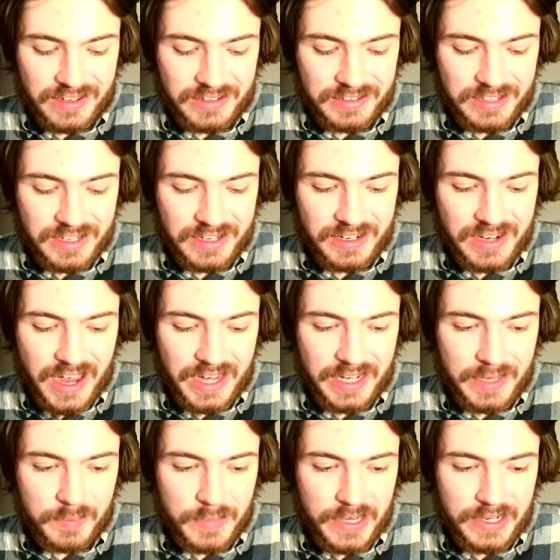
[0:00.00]
in
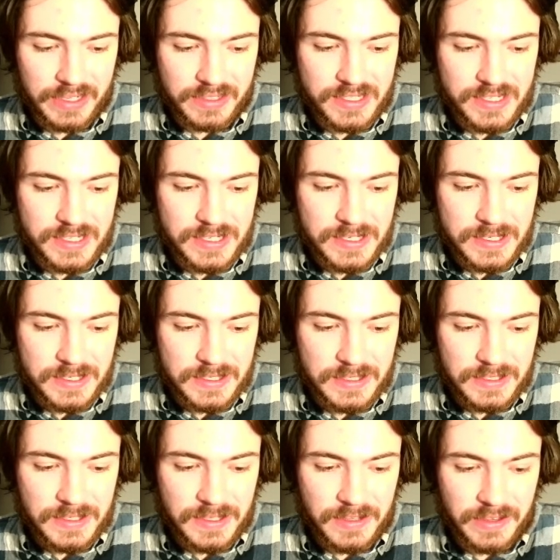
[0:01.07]
90 minutes,
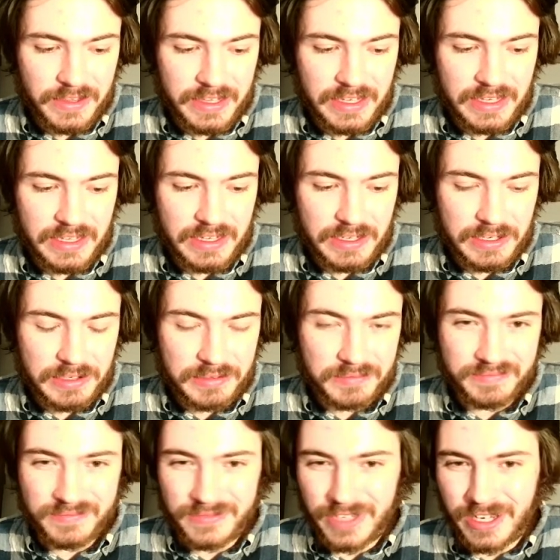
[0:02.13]
the
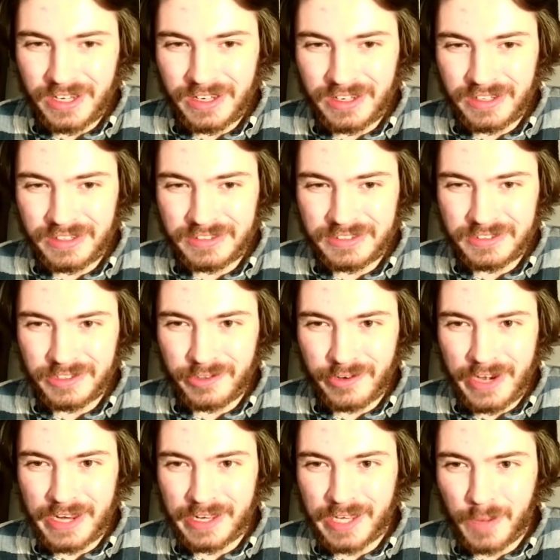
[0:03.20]

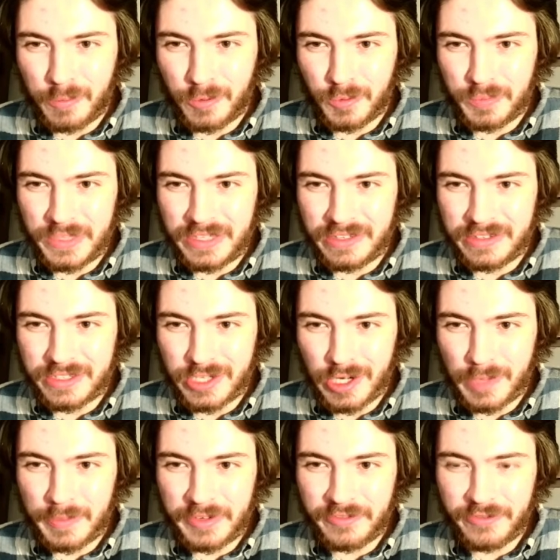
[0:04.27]
Grey Cup will be
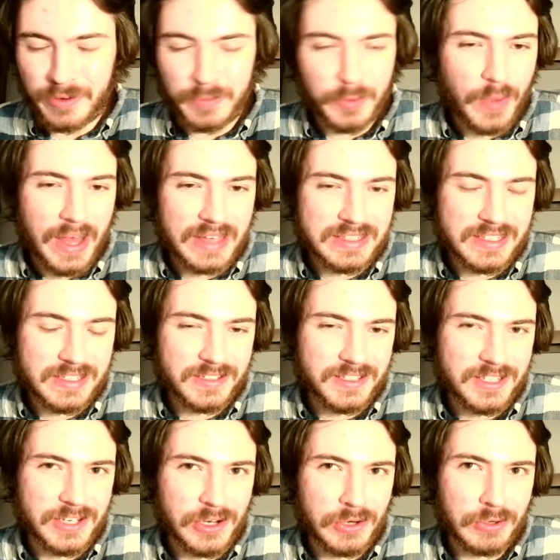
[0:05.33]
determined from the West.
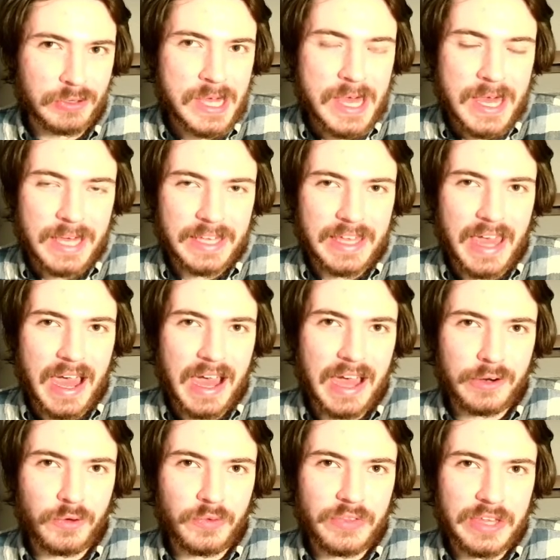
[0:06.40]
So yeah, I
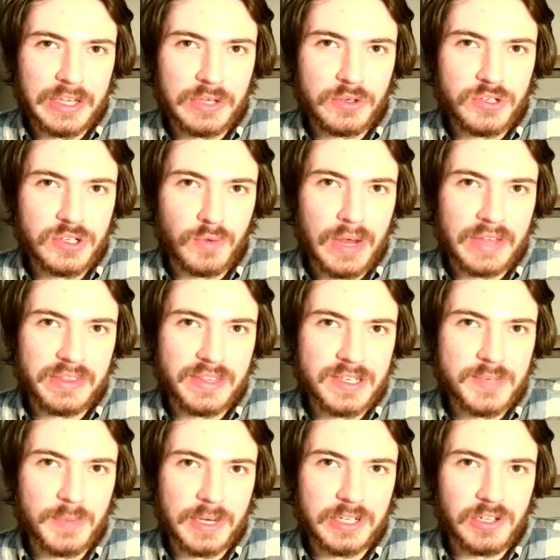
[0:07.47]
don't think you should write
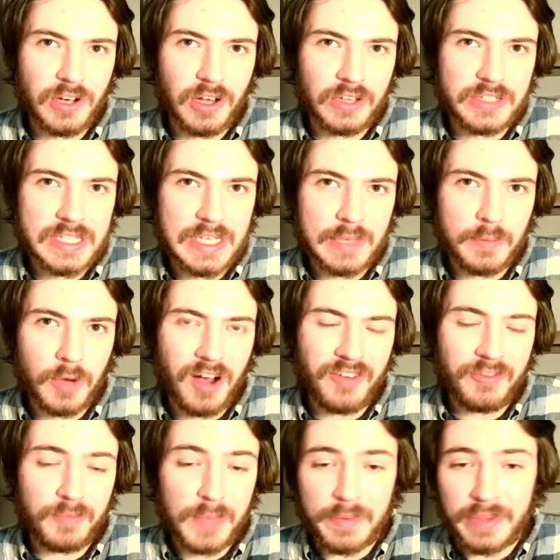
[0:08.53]
this Montreal team
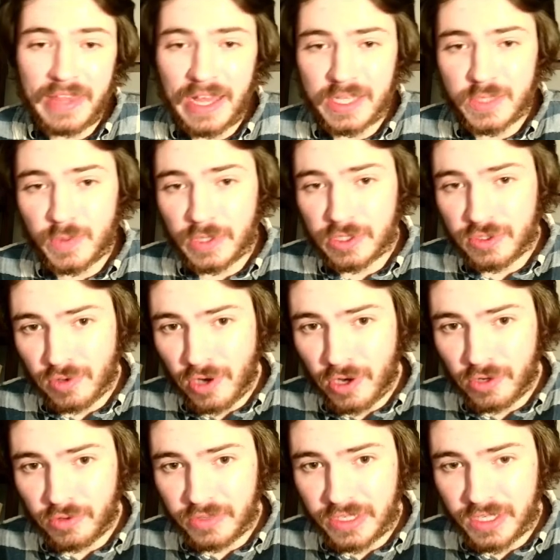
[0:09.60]
off. Maybe that's what
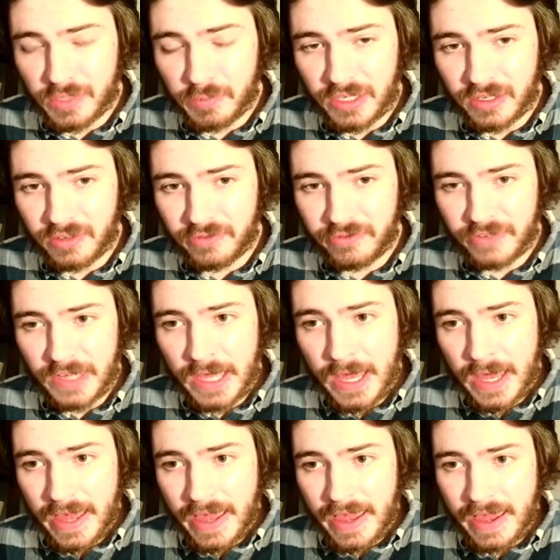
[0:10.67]
Toronto did a bit of,
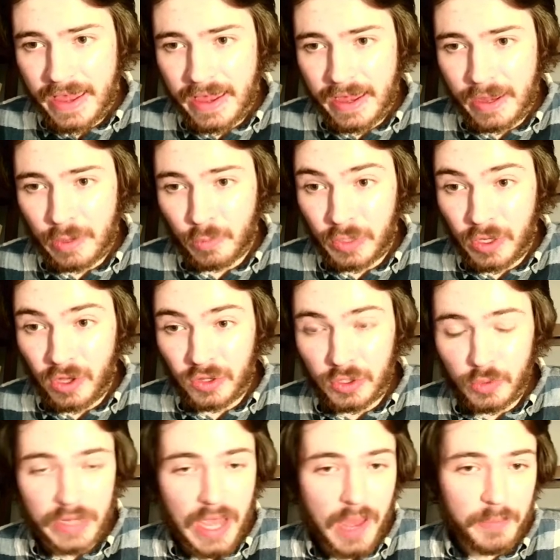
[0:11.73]
and we all know
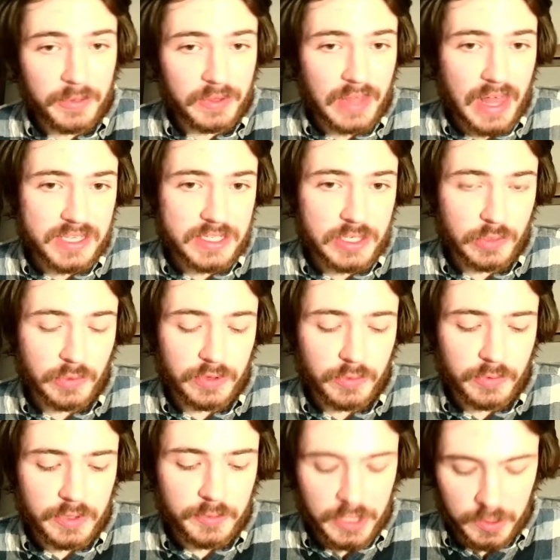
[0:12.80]
what happened last year with the
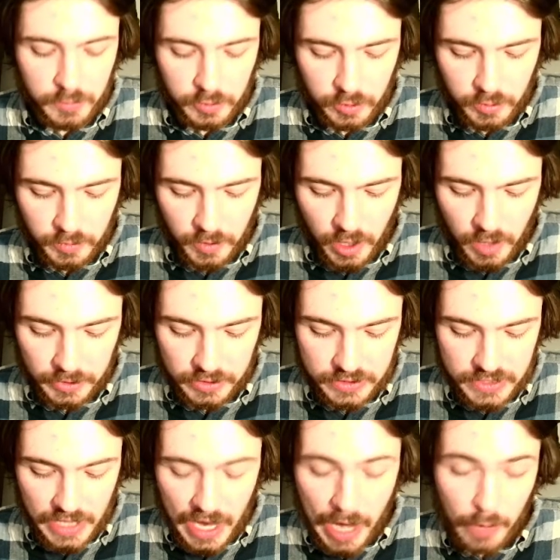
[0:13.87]
Winnipeg Blue
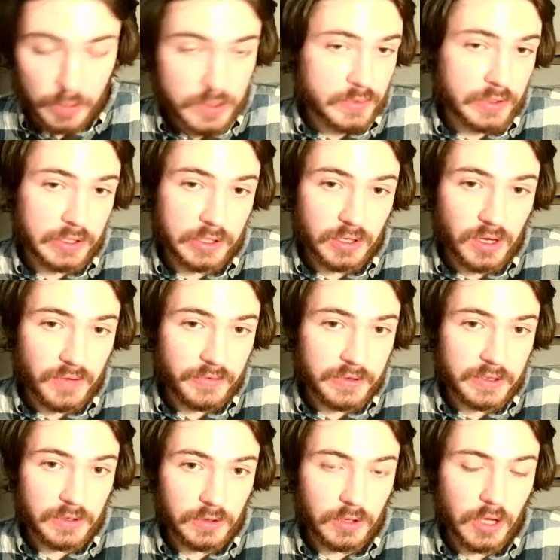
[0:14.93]
Bombers. I was really
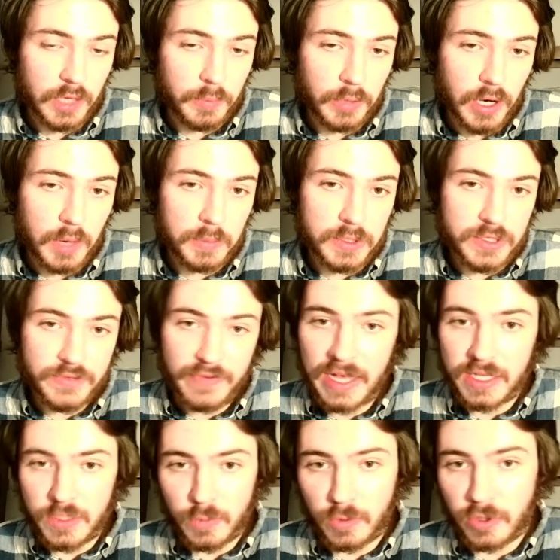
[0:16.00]
confident. A lot of Bombers
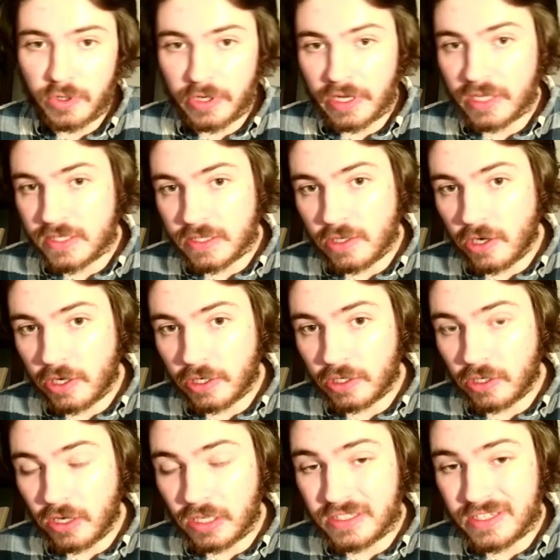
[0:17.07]
fans were against the
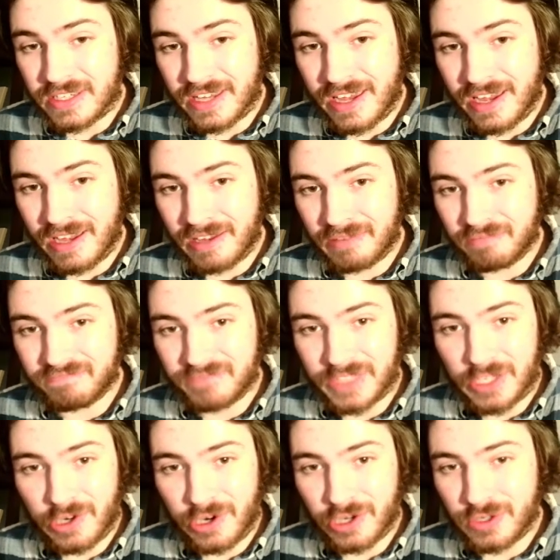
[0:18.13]
Argonauts, and
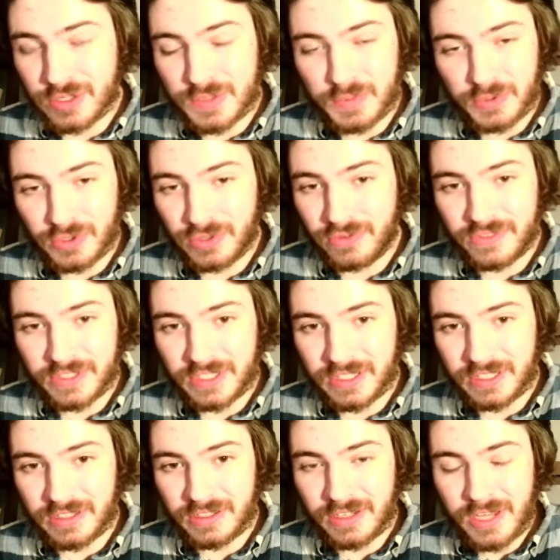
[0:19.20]
the Argos proved
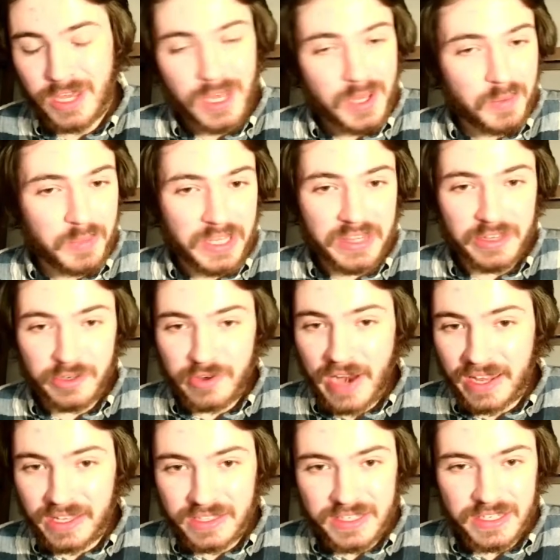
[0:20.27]
to be the
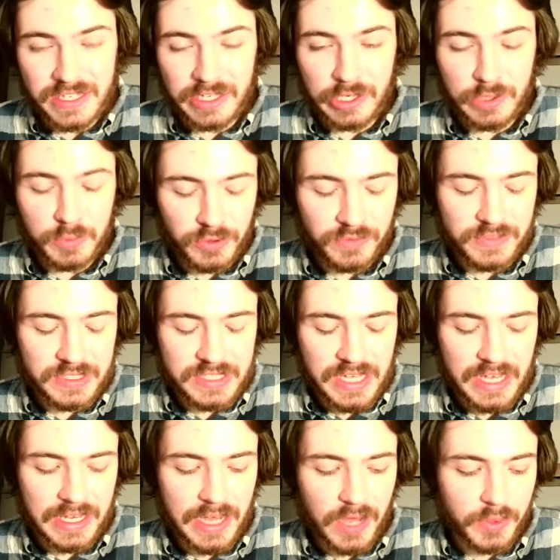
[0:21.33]
Dragon Slayer, proved to
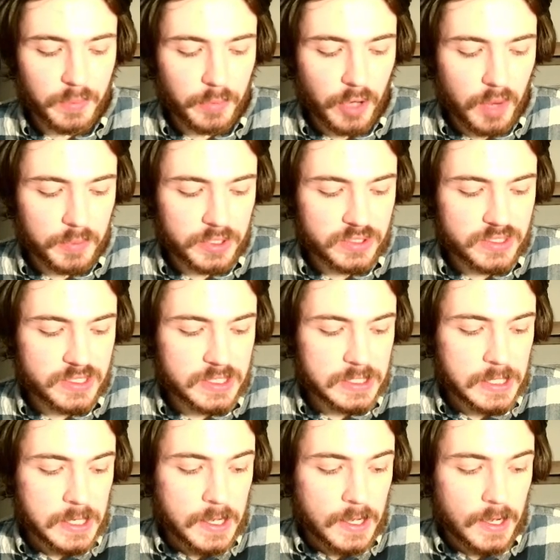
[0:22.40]
take out the Bombers.
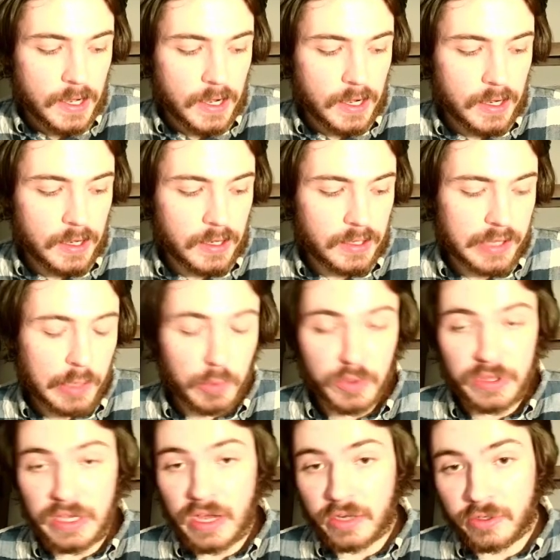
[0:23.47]
They were
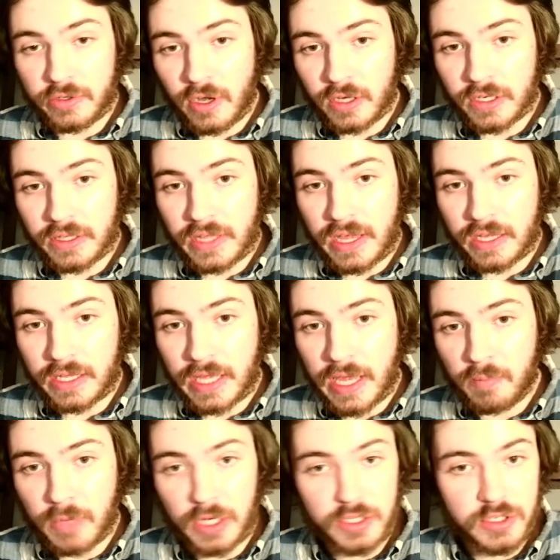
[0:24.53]
the underdog in that game.
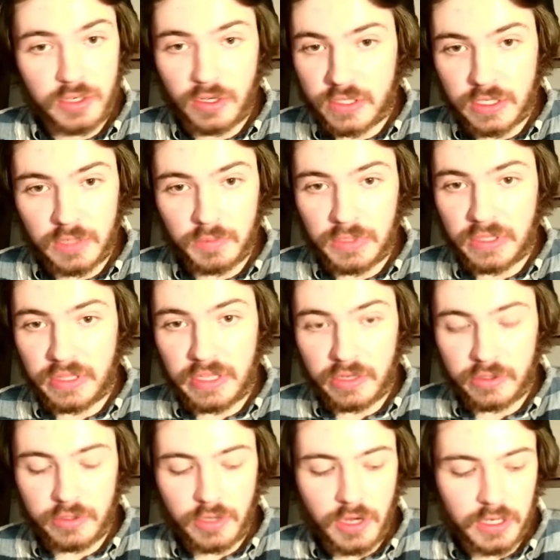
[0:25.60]
Montreal's going to be the
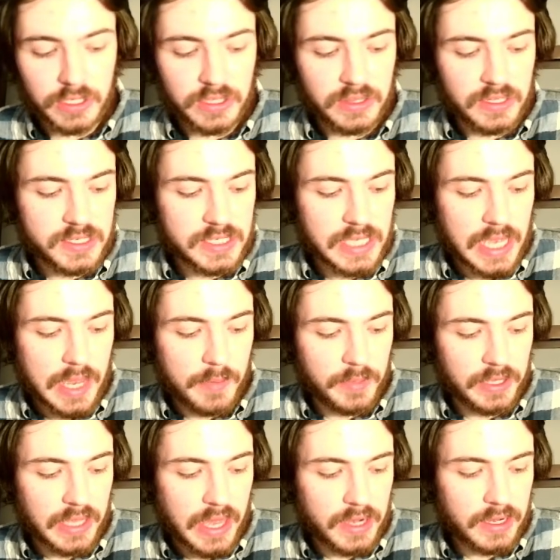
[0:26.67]
underdog in this game
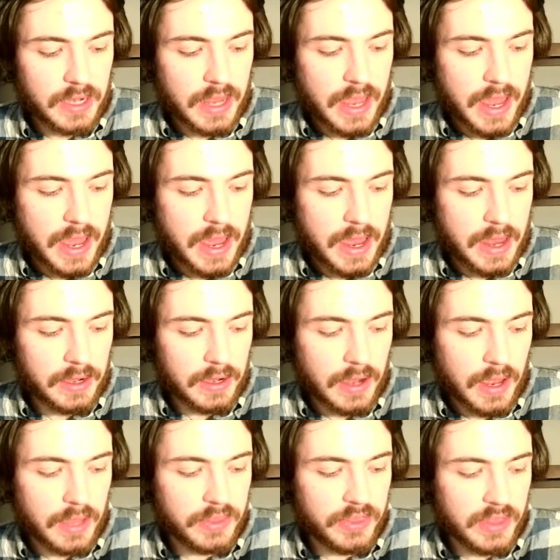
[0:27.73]
again, and
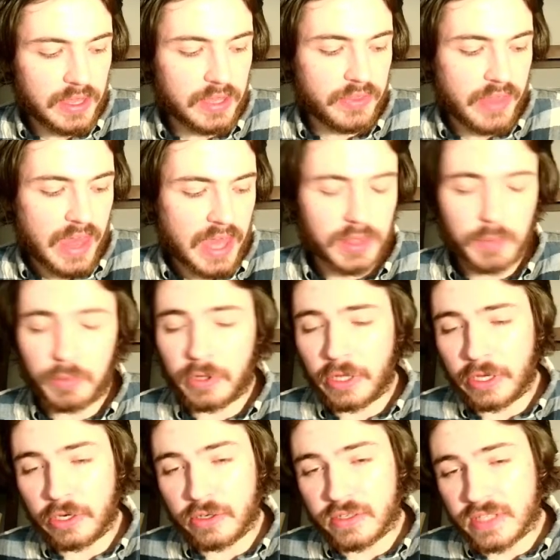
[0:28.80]
I think that the
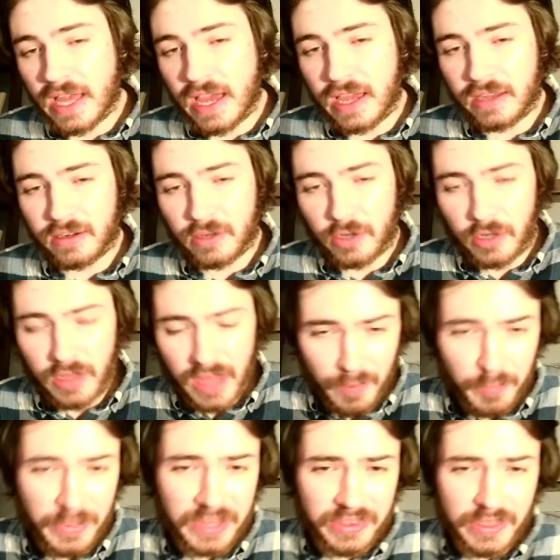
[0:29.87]
players that
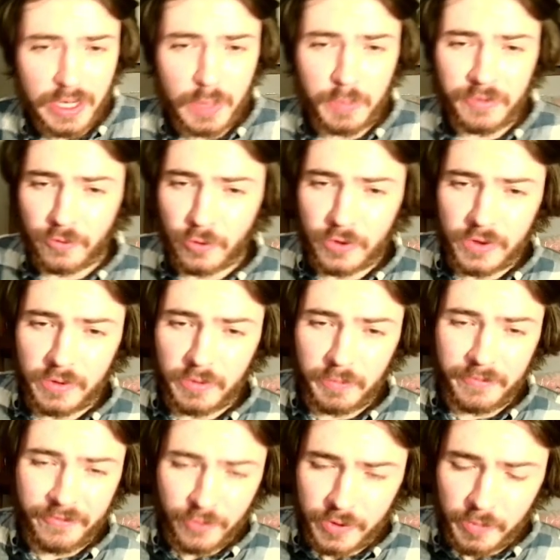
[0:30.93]
have been there before
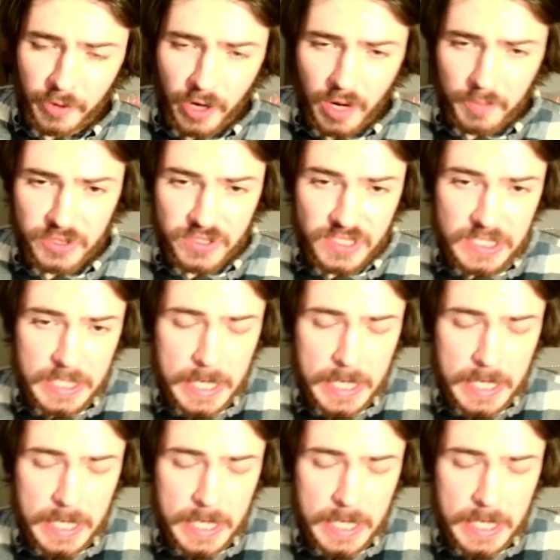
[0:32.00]
for the Bombers